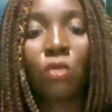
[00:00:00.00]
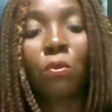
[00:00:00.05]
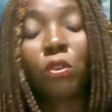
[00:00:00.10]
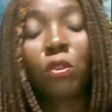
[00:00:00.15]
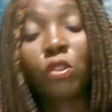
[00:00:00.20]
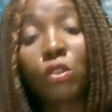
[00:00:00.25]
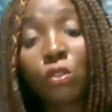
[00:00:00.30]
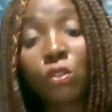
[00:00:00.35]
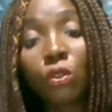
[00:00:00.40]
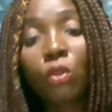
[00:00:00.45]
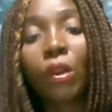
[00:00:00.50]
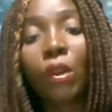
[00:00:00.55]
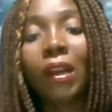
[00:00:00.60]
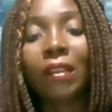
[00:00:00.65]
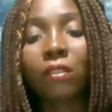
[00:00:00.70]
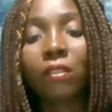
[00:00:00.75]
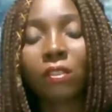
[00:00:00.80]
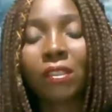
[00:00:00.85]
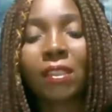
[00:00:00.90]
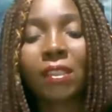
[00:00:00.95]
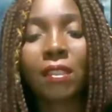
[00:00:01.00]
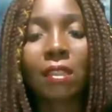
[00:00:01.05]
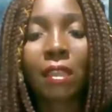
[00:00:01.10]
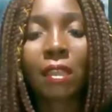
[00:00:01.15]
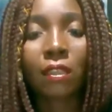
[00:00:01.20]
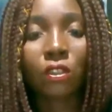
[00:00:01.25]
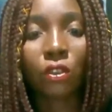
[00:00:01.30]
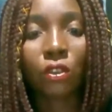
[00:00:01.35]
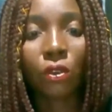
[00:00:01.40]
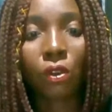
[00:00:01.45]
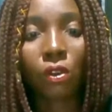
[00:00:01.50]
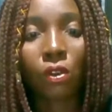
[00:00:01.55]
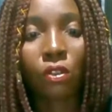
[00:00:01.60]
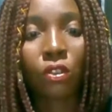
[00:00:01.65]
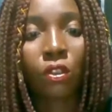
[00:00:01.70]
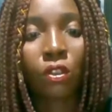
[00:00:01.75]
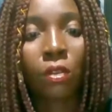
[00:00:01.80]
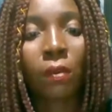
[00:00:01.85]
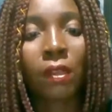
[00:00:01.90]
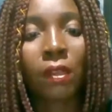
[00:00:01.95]
You must know and understand your
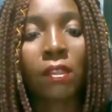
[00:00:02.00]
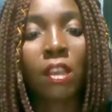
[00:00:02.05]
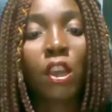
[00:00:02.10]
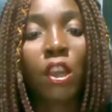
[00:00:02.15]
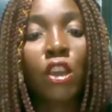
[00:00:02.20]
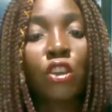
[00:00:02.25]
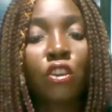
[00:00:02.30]
customers.